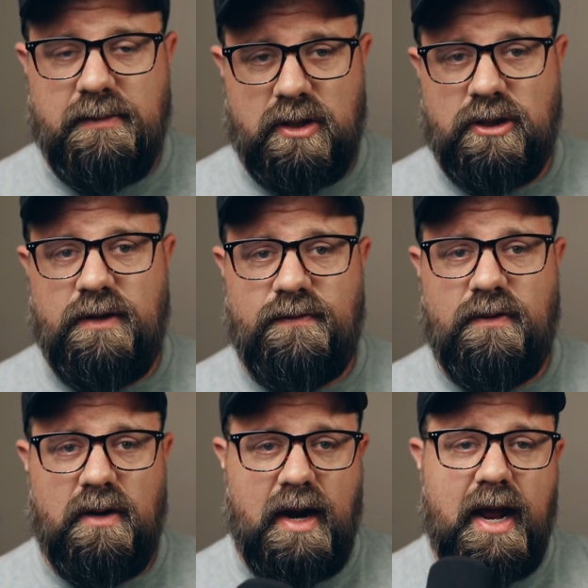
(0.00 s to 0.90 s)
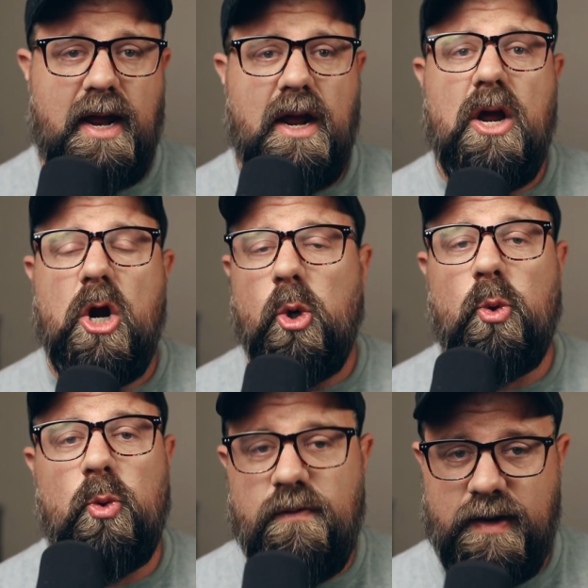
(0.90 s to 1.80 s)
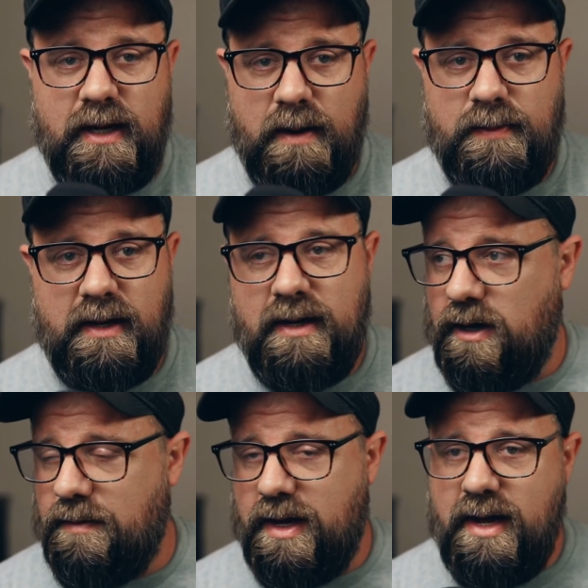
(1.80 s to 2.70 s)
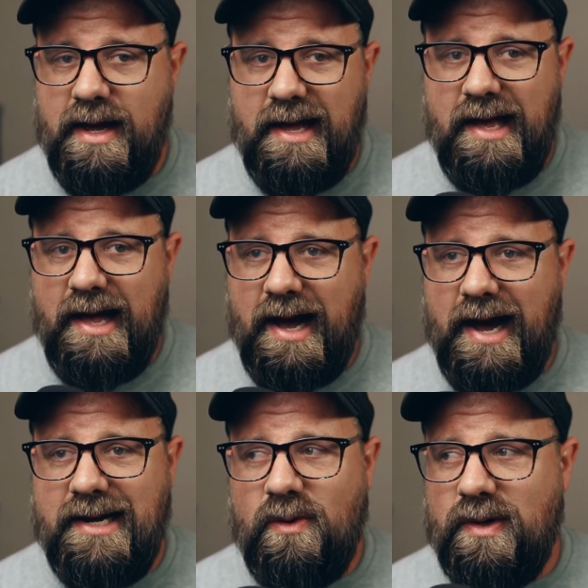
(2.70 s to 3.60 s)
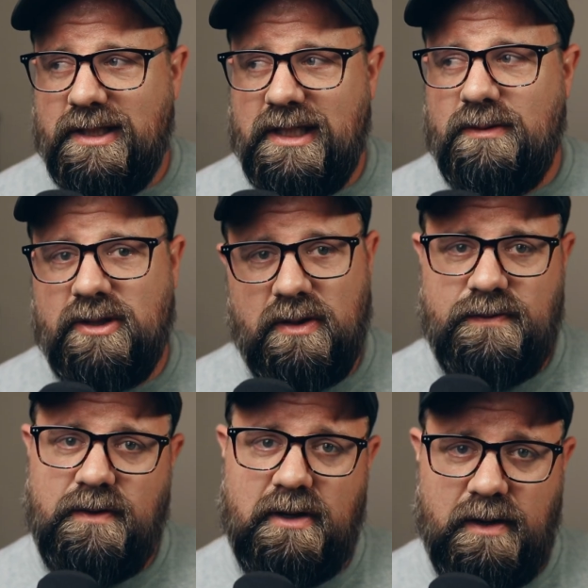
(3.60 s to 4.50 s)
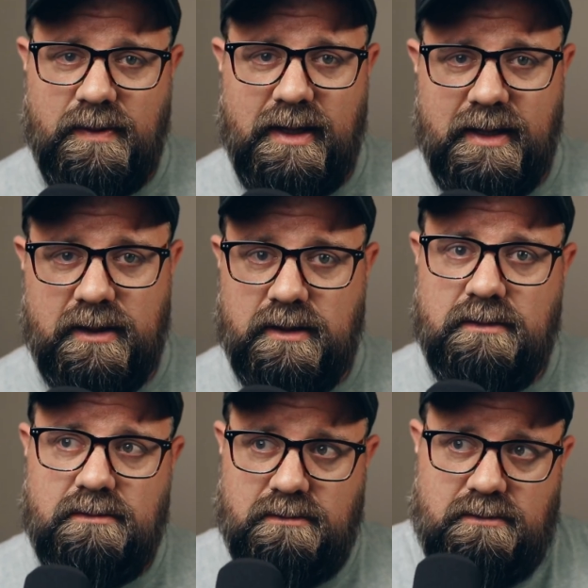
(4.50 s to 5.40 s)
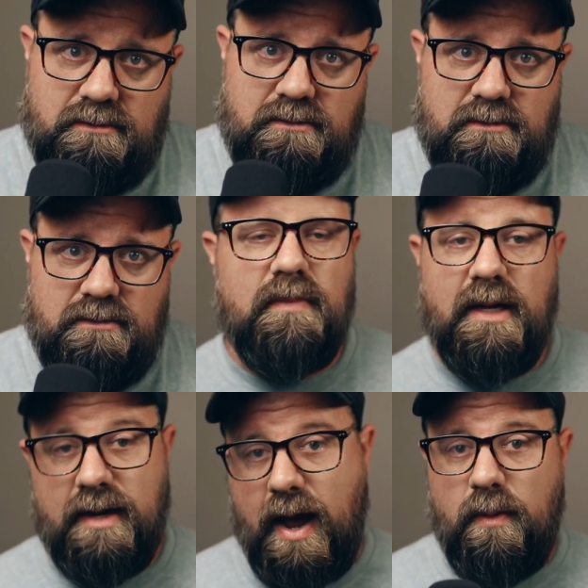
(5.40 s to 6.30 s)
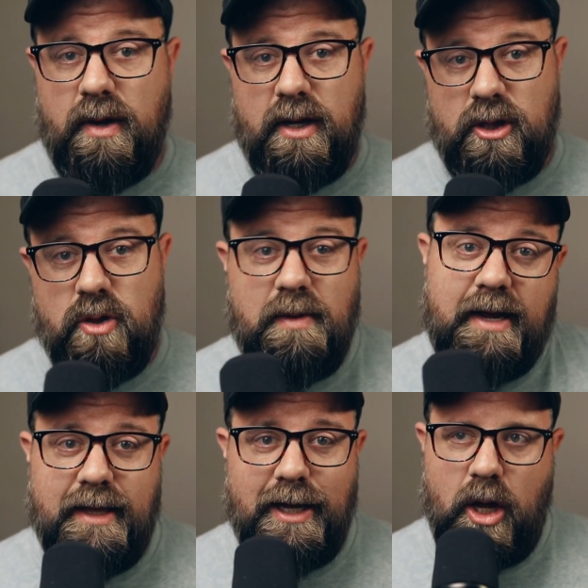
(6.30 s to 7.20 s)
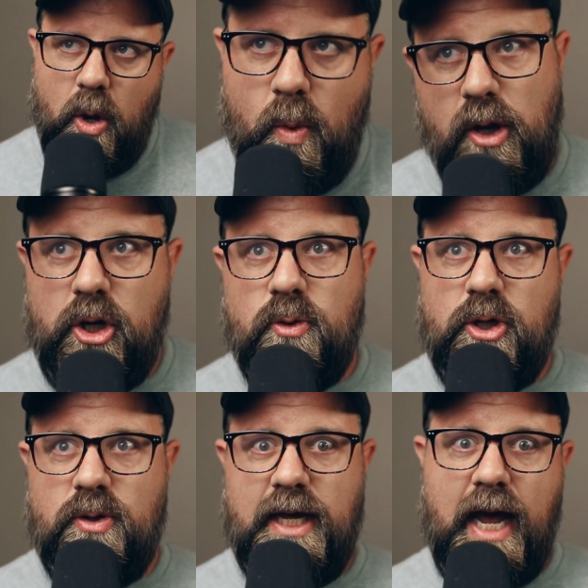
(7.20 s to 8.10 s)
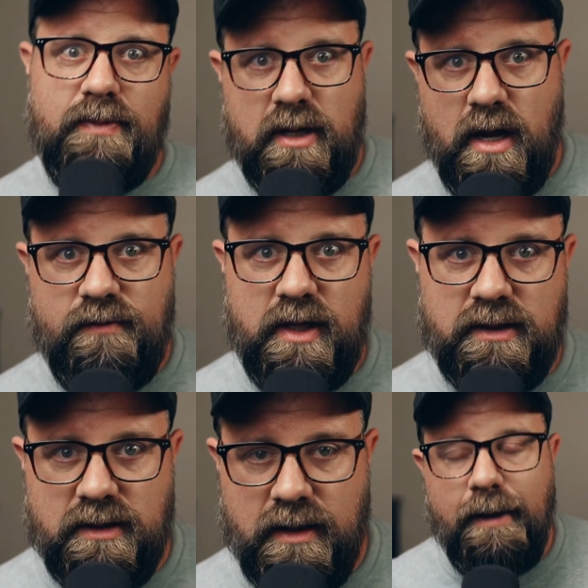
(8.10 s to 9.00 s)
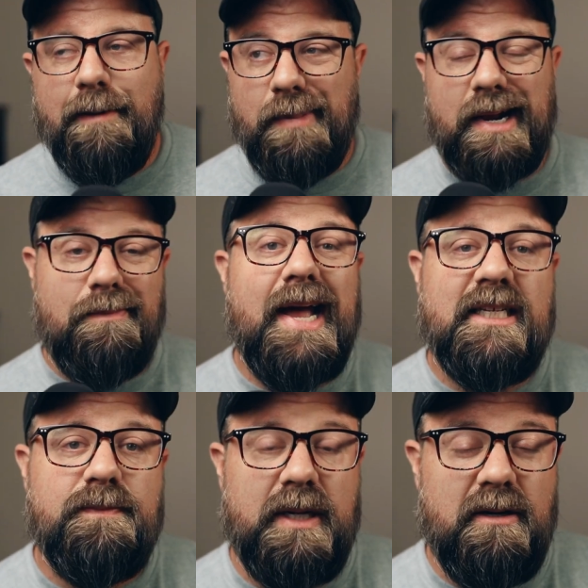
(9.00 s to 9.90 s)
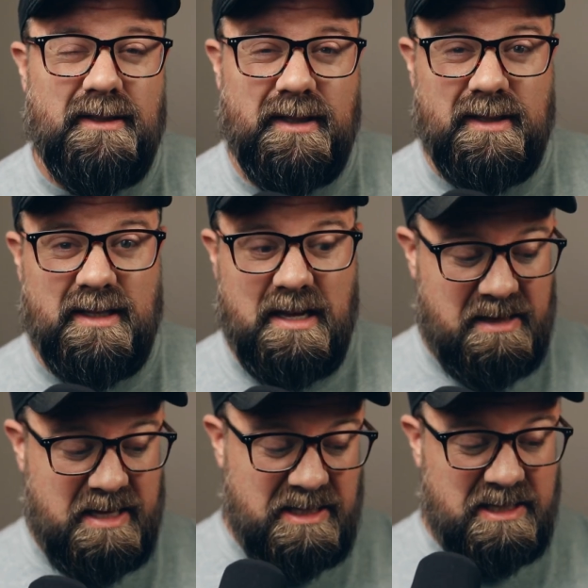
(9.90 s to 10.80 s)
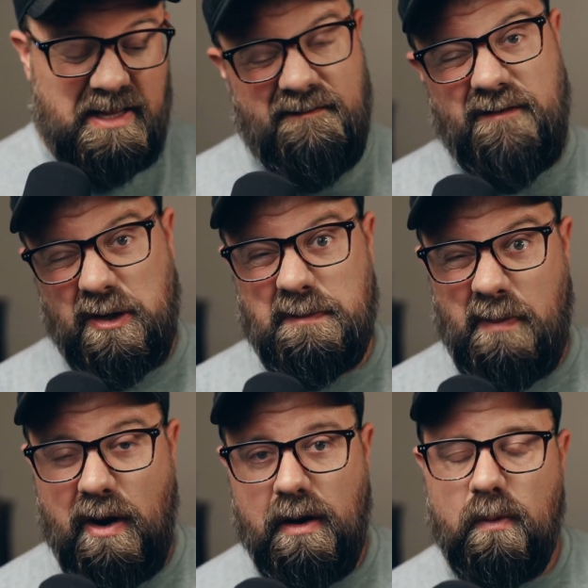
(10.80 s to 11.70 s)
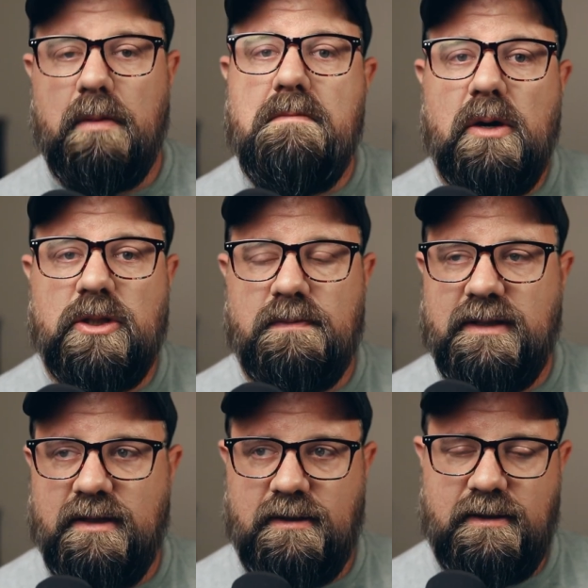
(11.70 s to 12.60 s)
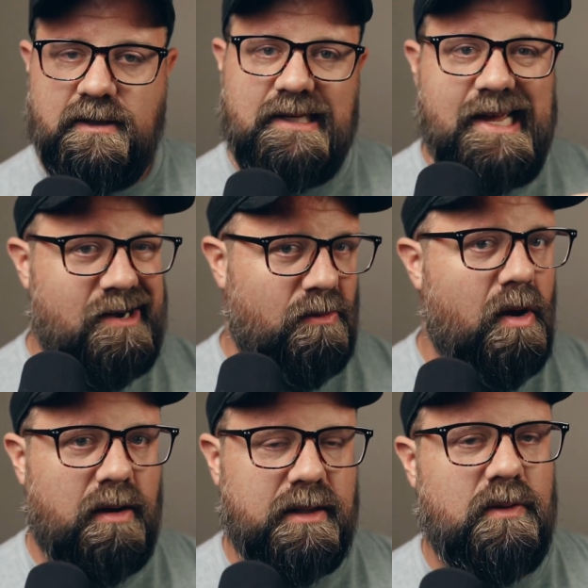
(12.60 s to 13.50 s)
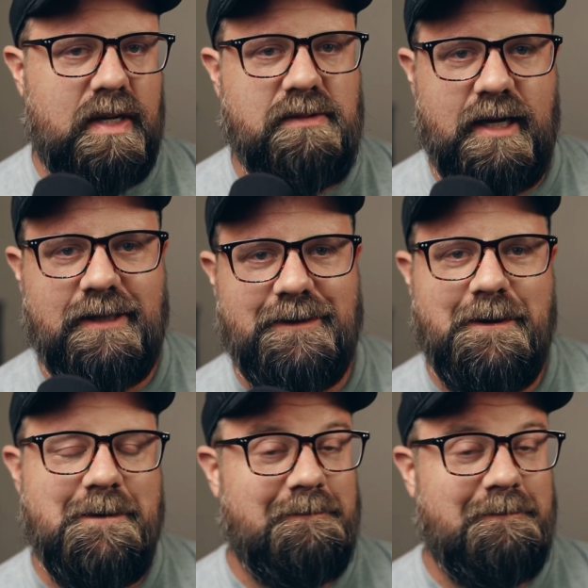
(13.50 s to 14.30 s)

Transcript: searching for a roofing company near me, I don't want to see results for carpet cleaners. Now, you might think, well, no duty, Captain Obvious. But in my experiences, this is the first part where most businesses get it wrong on their websites.